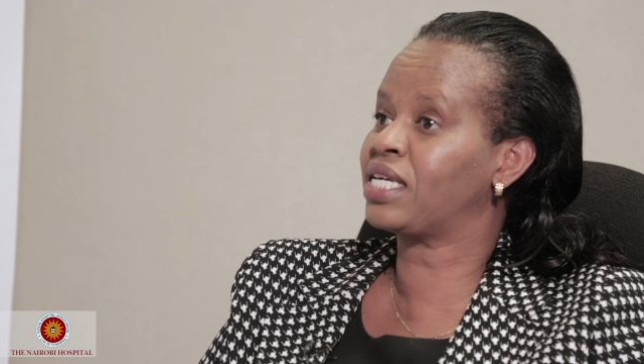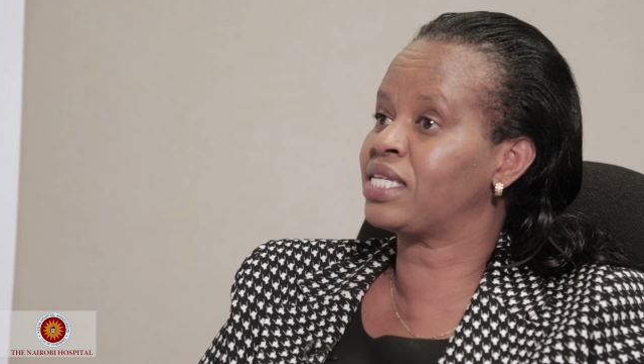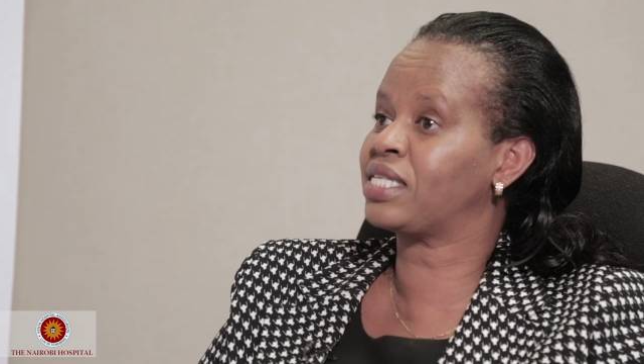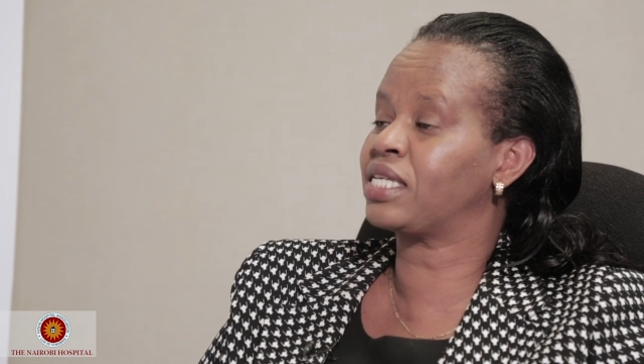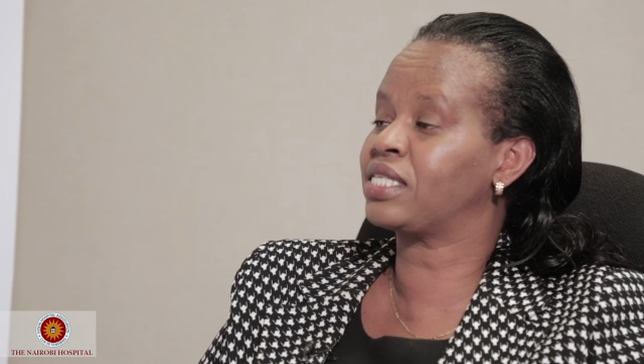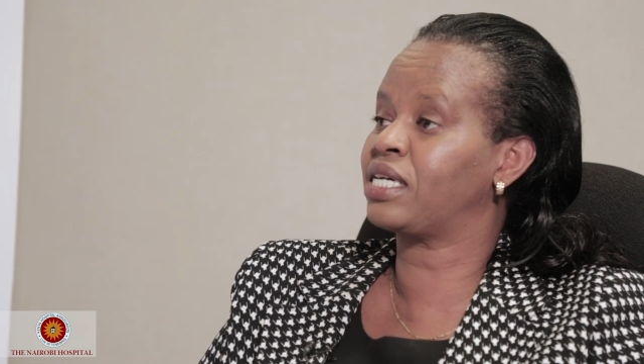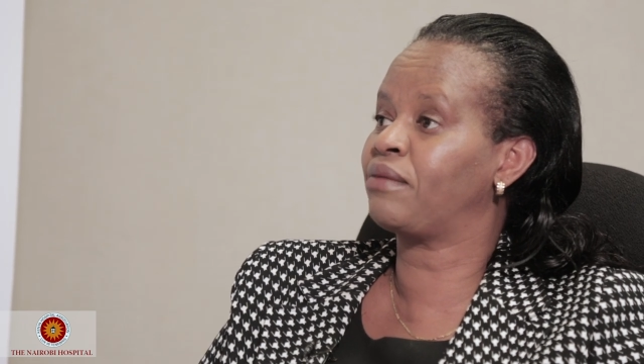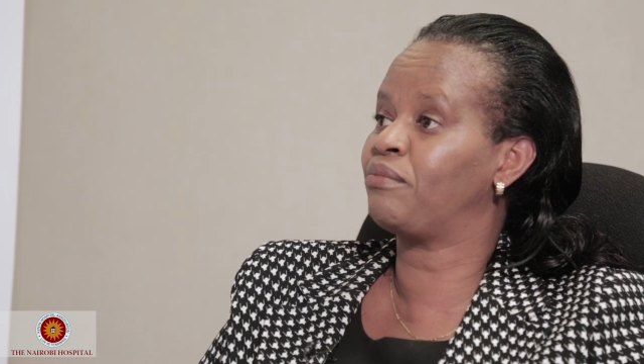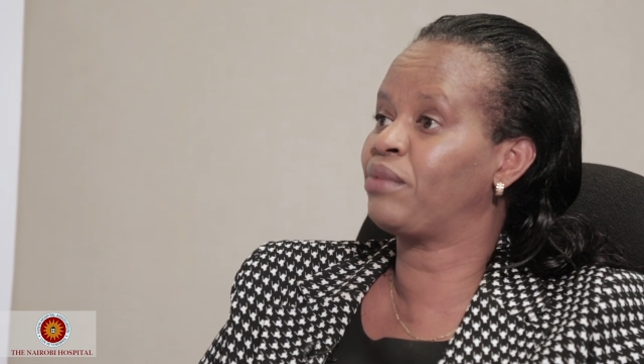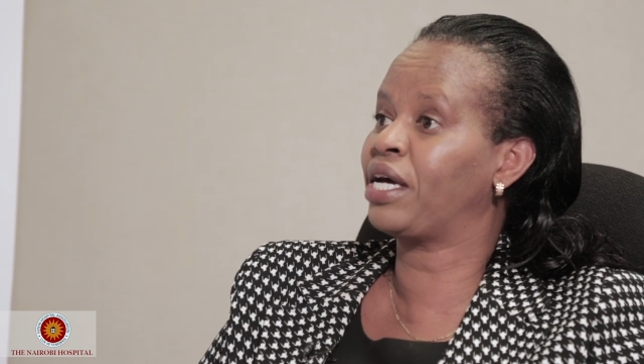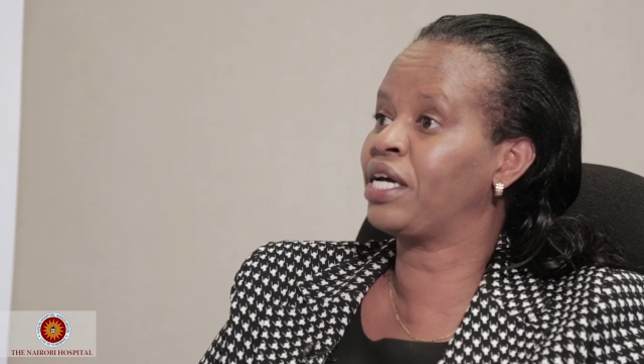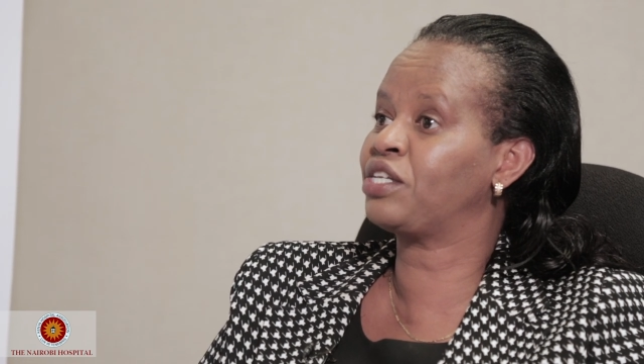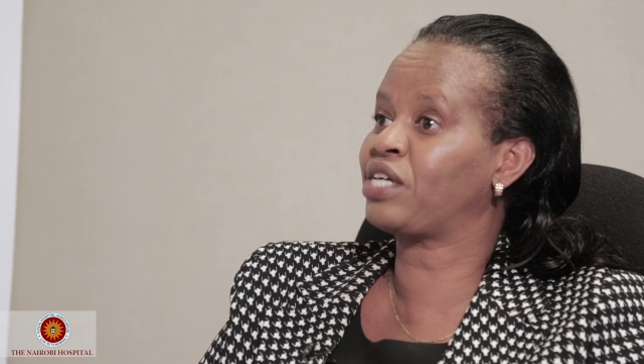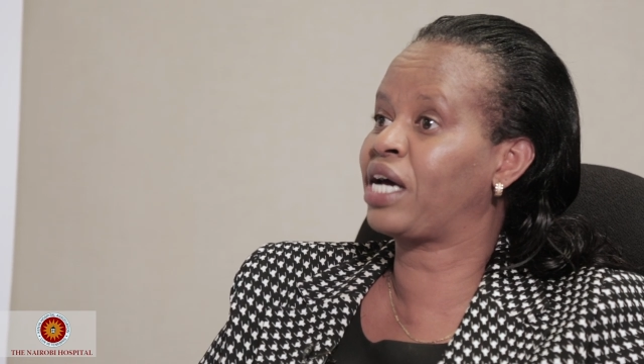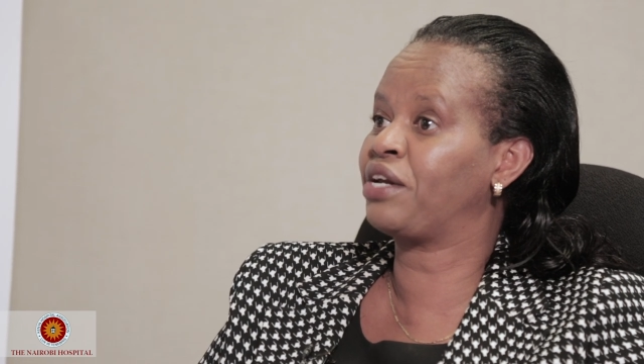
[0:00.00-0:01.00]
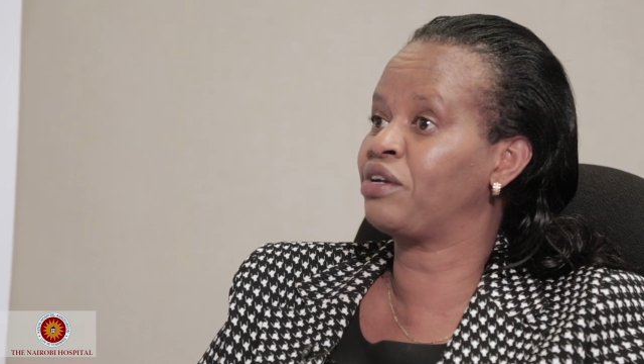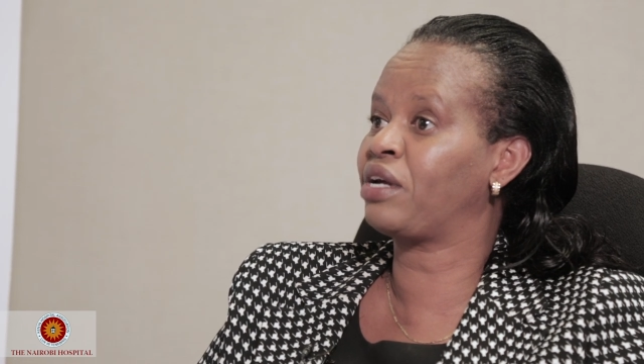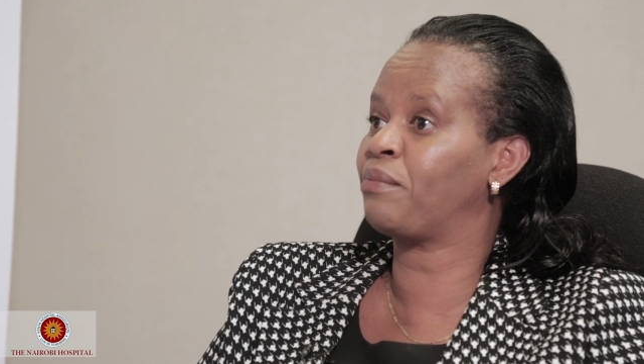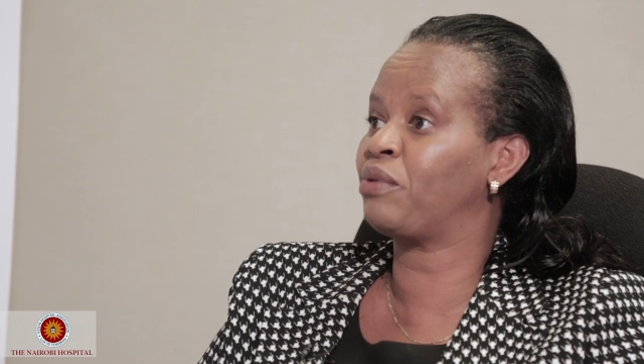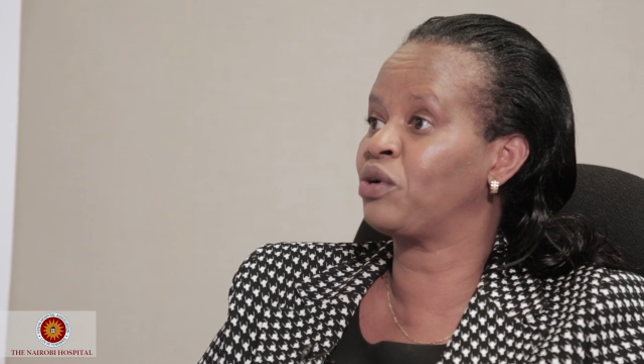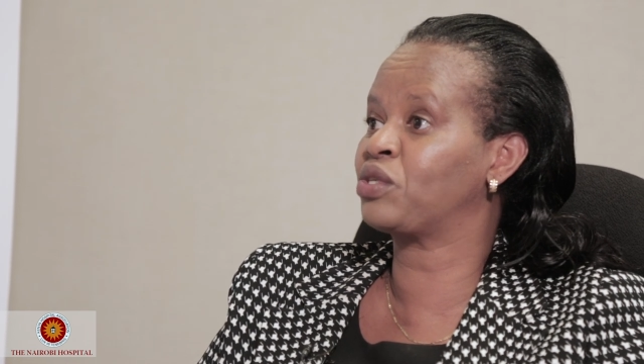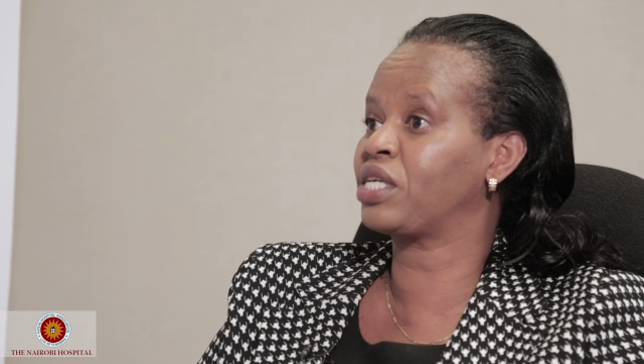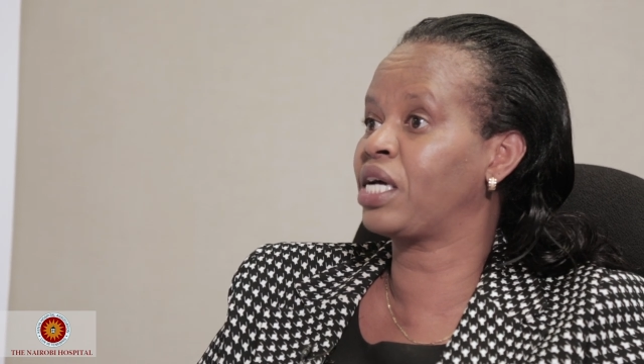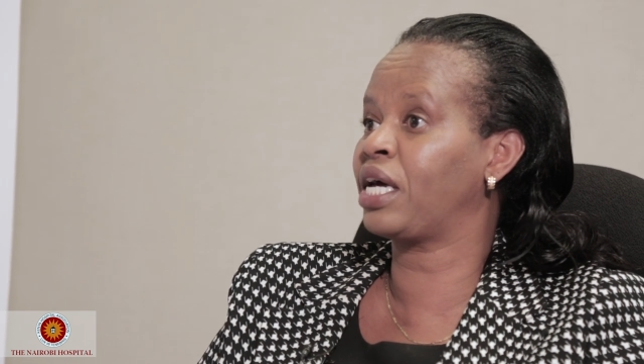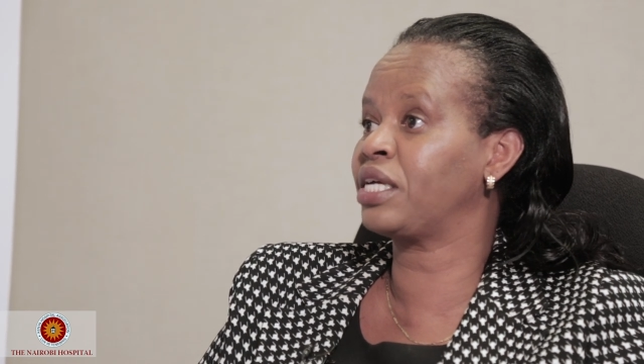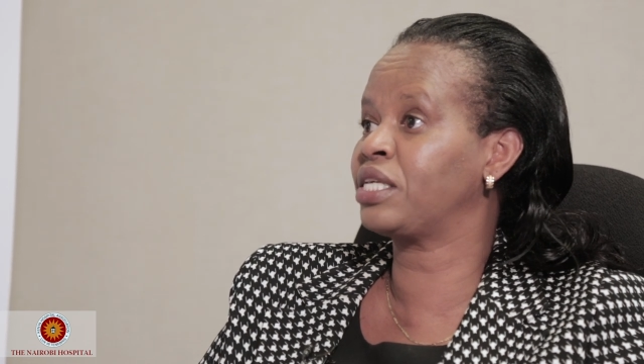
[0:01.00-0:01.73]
us that about